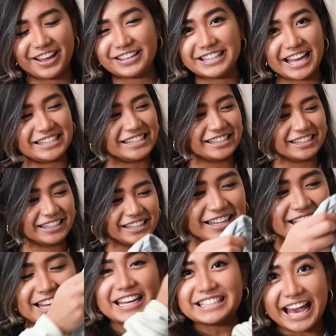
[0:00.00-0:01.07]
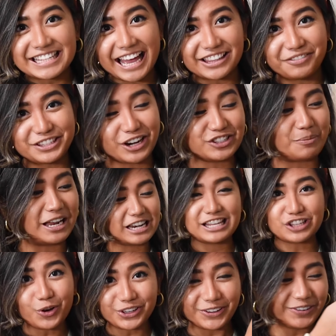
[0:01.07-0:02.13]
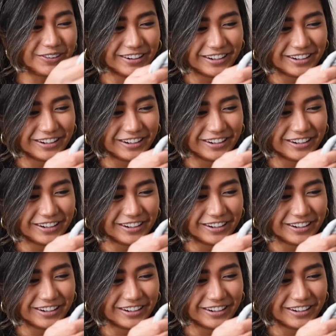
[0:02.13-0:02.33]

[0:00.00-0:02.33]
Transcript: Yes. Yes, I love this dress so much. So cute.